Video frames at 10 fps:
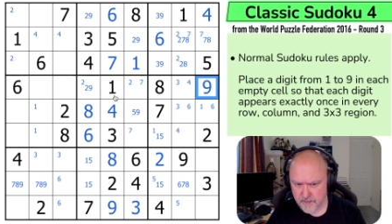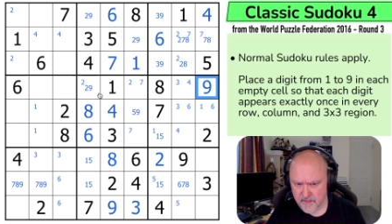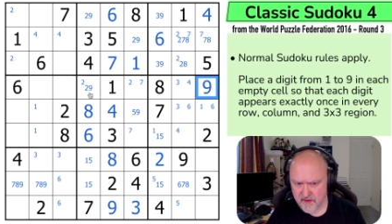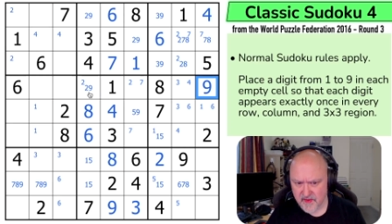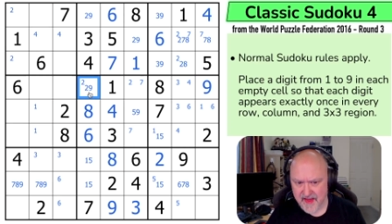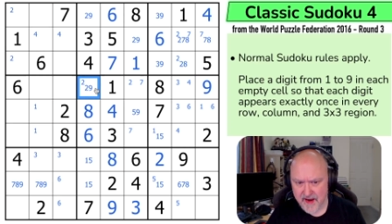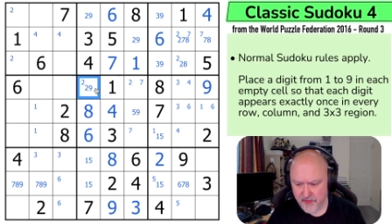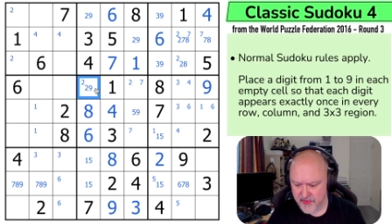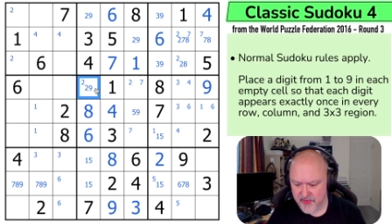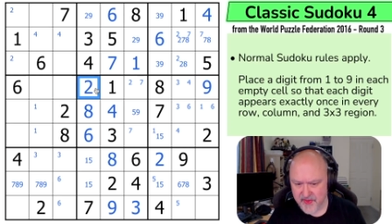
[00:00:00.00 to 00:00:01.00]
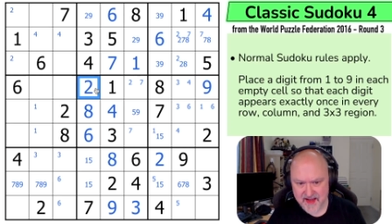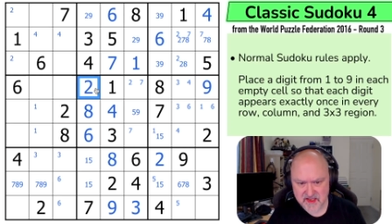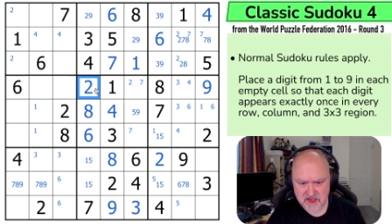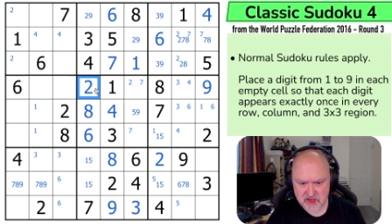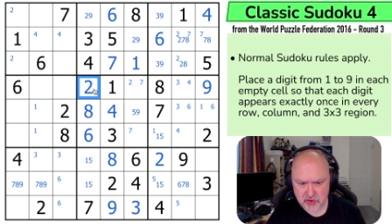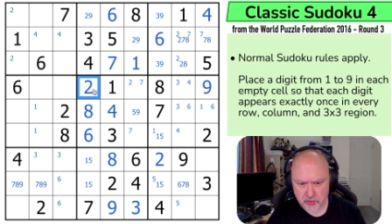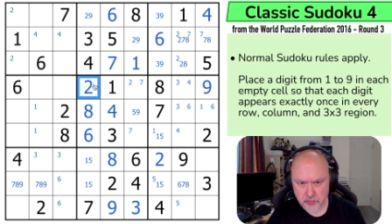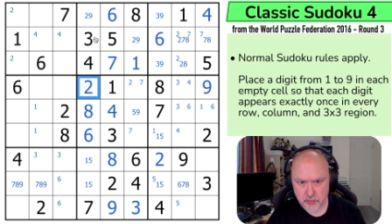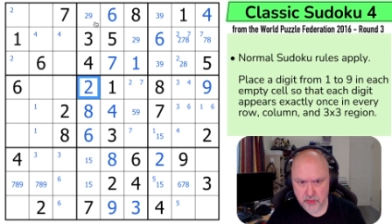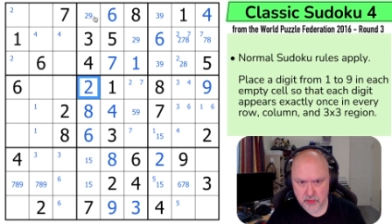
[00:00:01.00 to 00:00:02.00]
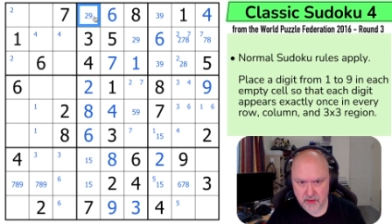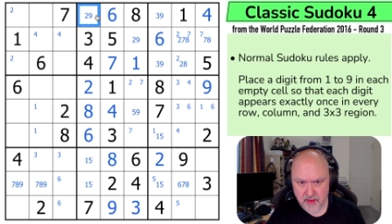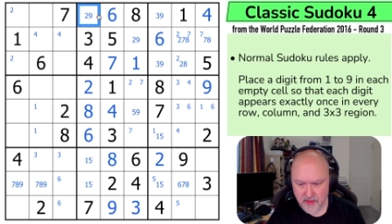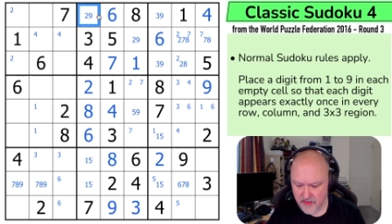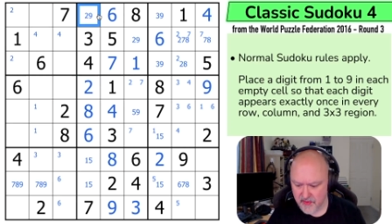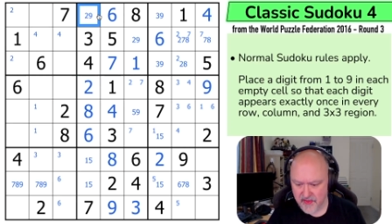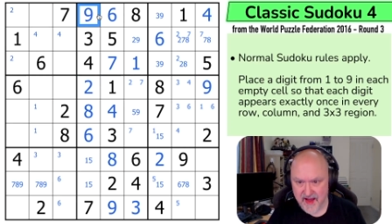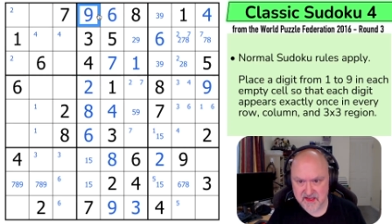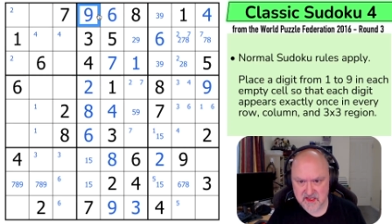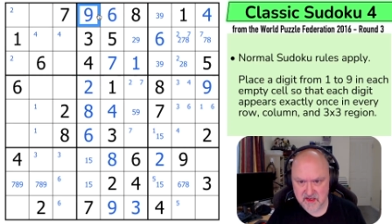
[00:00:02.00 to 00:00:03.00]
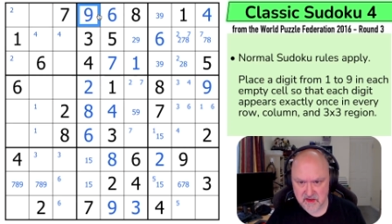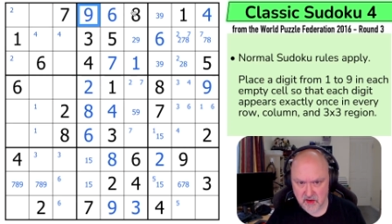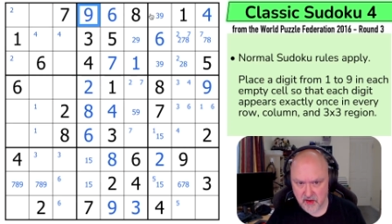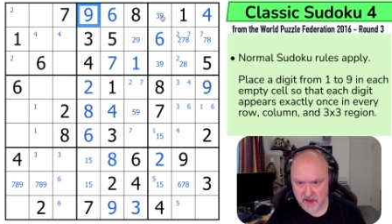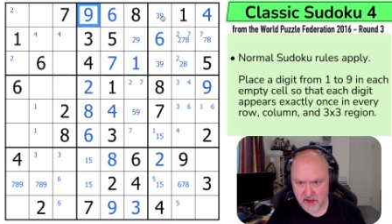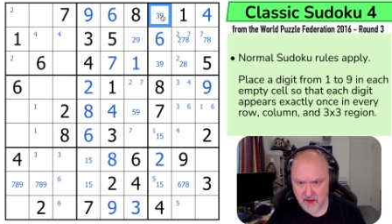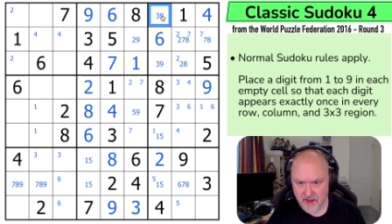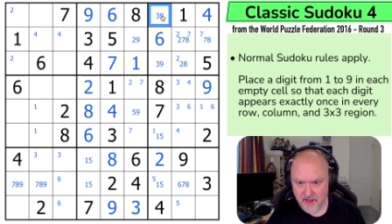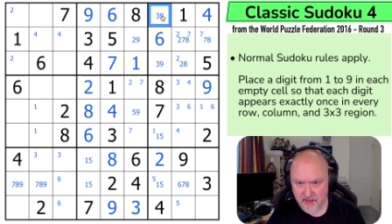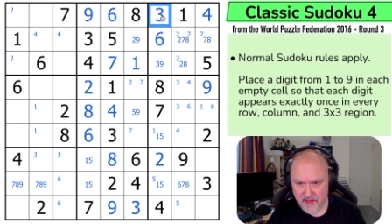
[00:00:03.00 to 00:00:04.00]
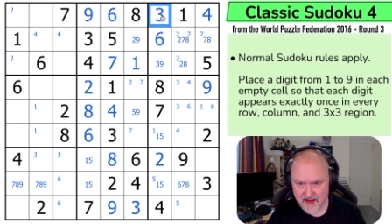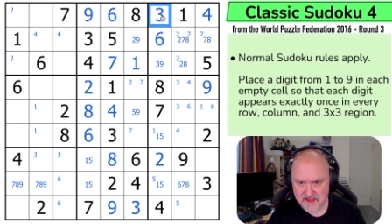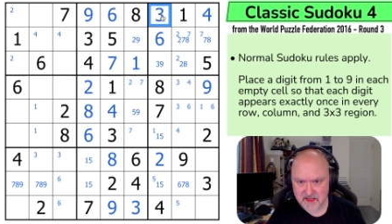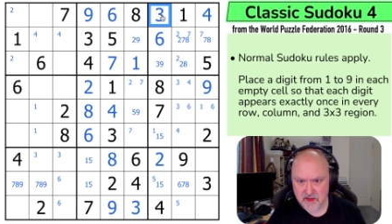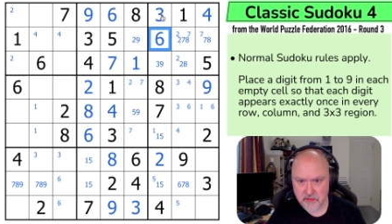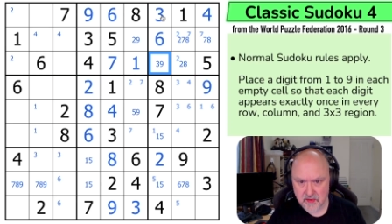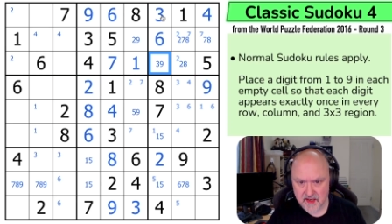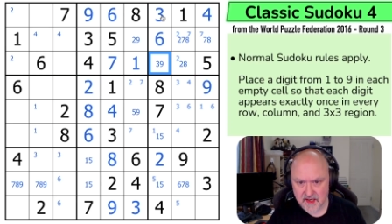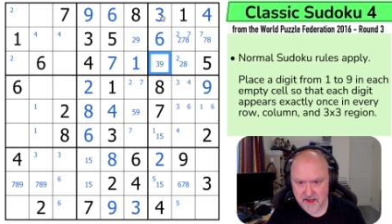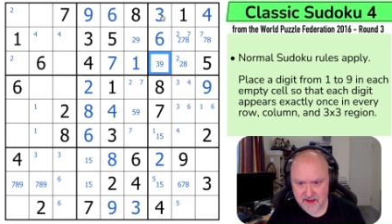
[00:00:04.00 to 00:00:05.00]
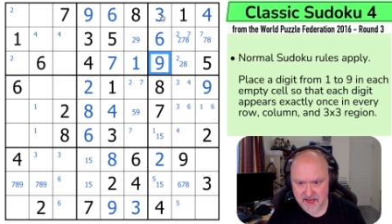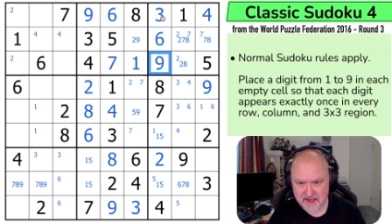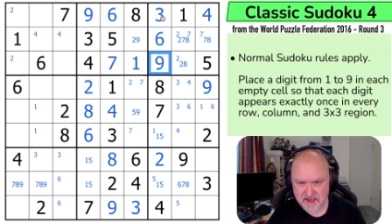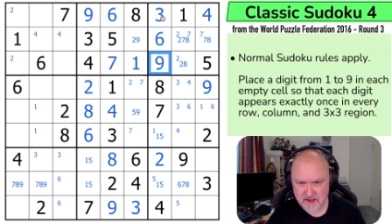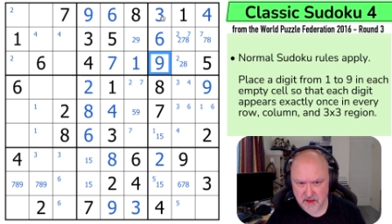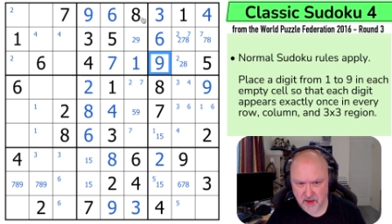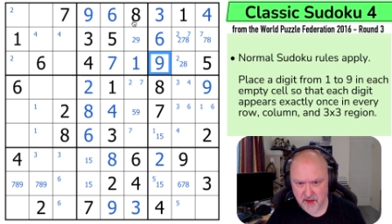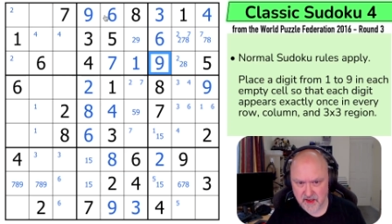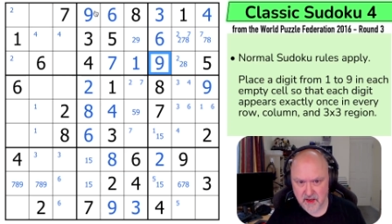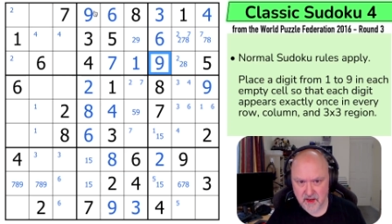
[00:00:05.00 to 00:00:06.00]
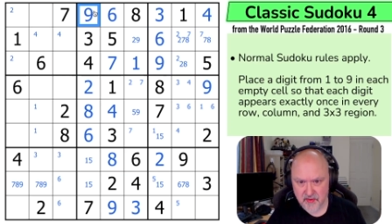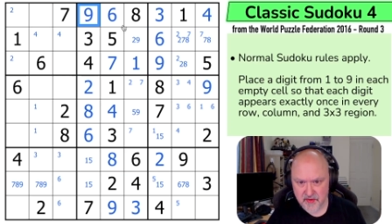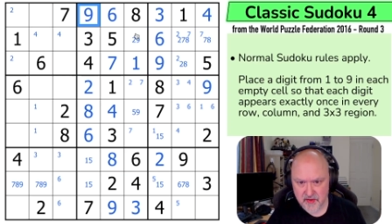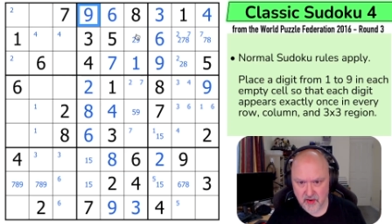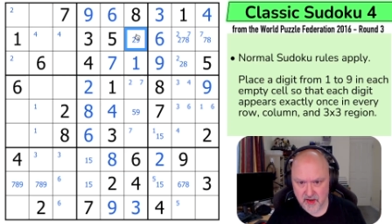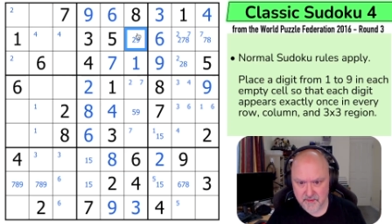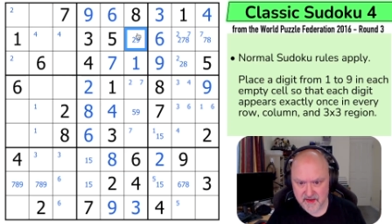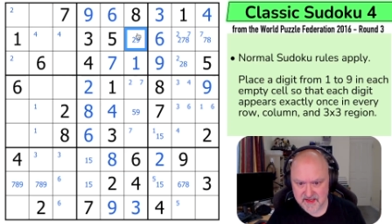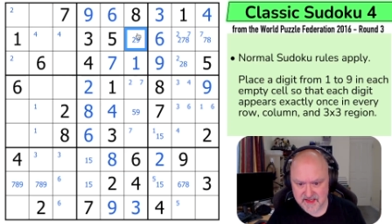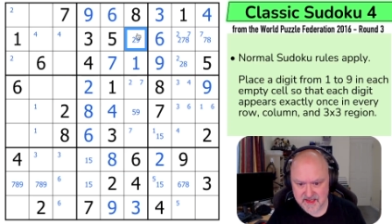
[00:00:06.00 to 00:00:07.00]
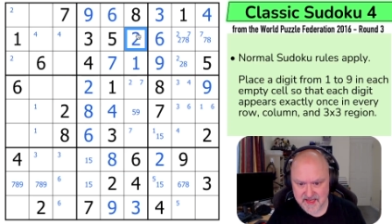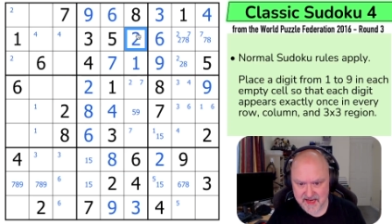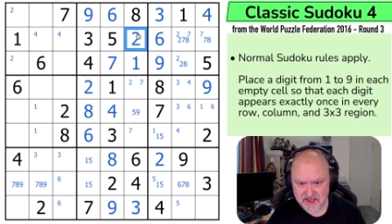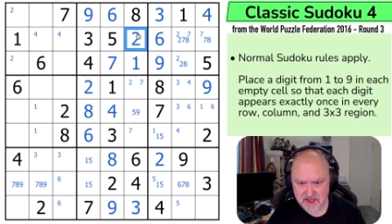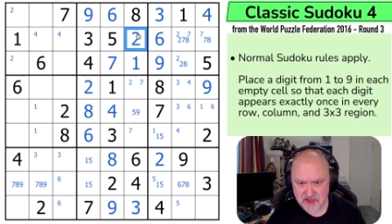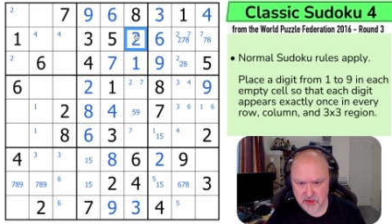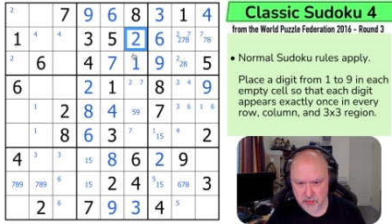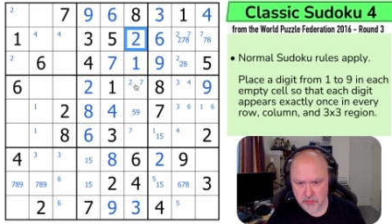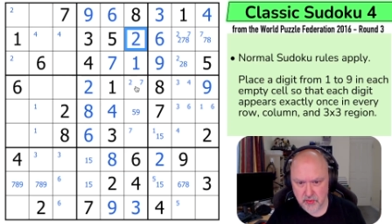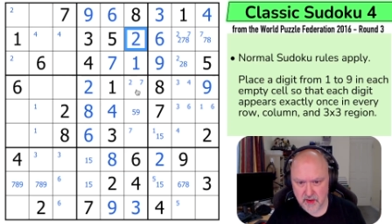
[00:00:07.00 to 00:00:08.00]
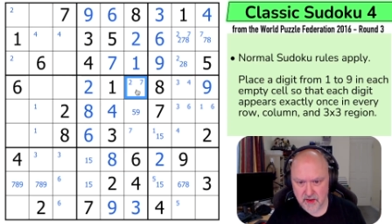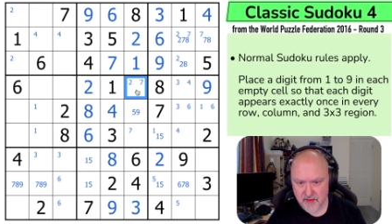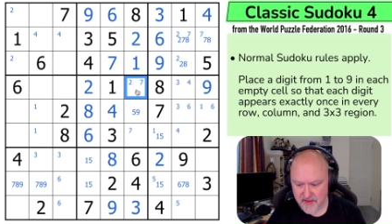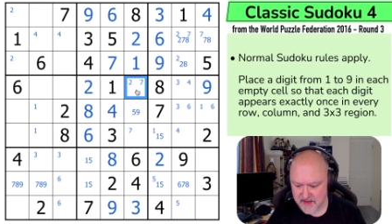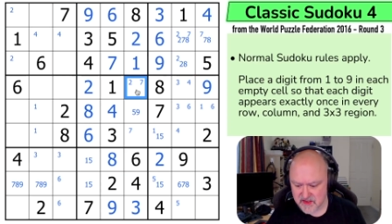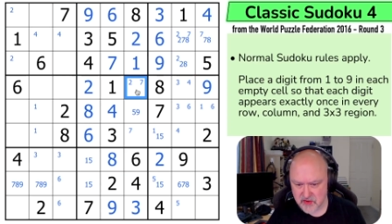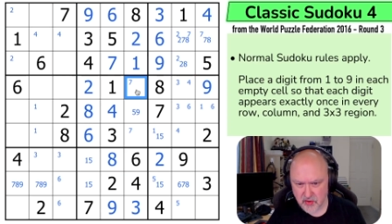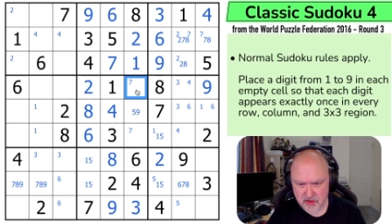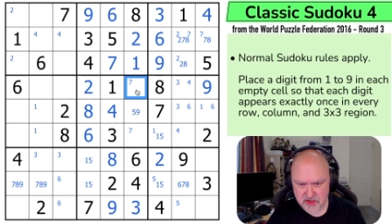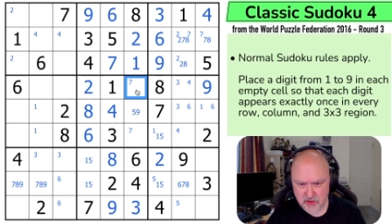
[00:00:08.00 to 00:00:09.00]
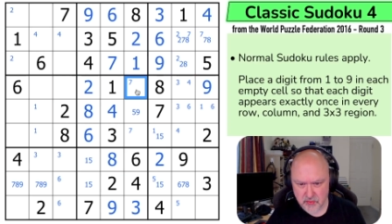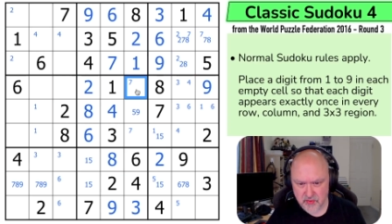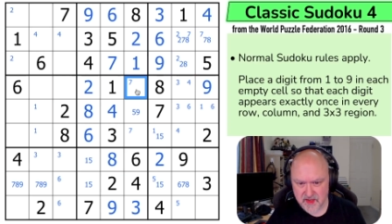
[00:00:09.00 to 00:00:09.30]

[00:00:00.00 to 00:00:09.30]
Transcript: So now that's a two, that's a nine, that's a three, that's a nine. The nine means that's a two, that's not a two.